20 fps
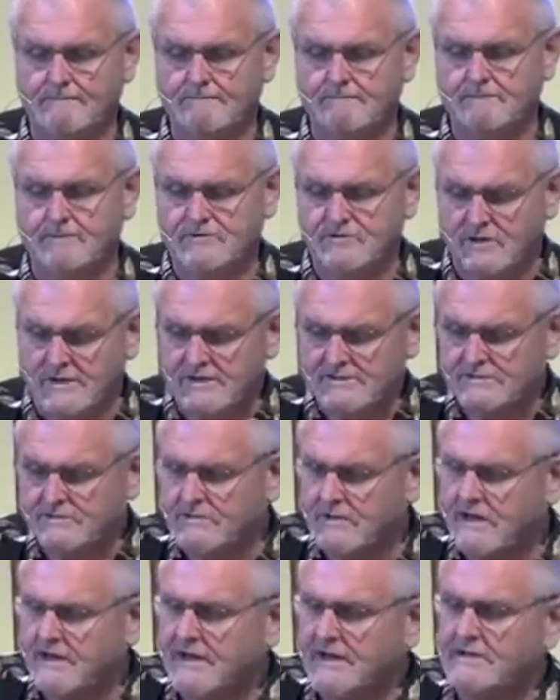So let's
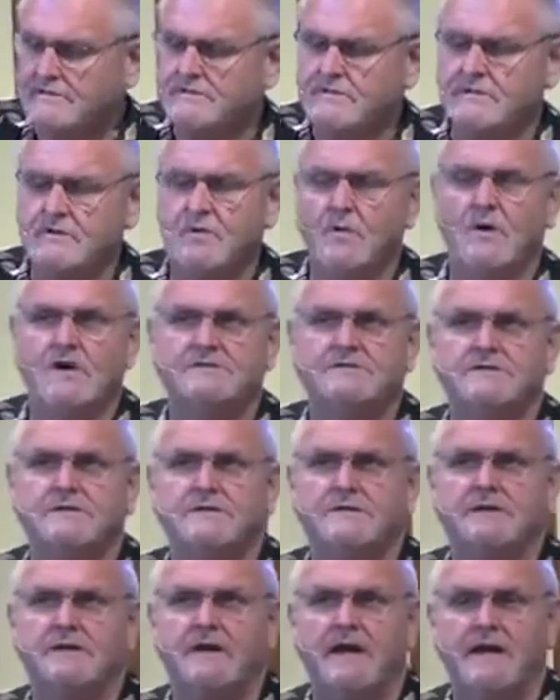try to answer the question
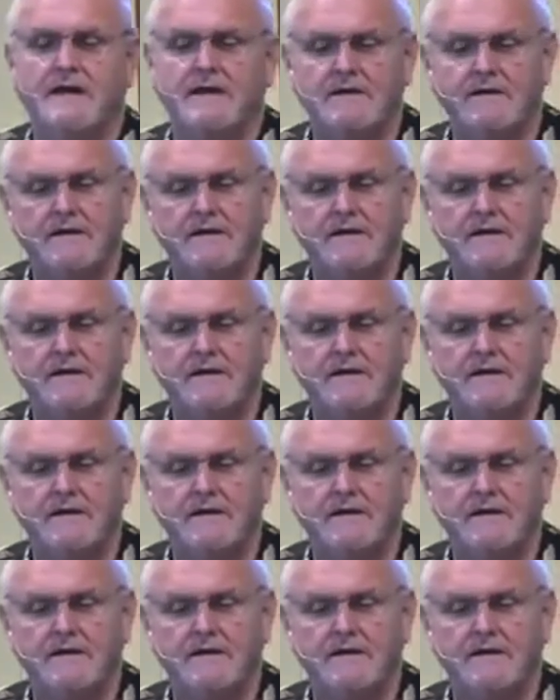today: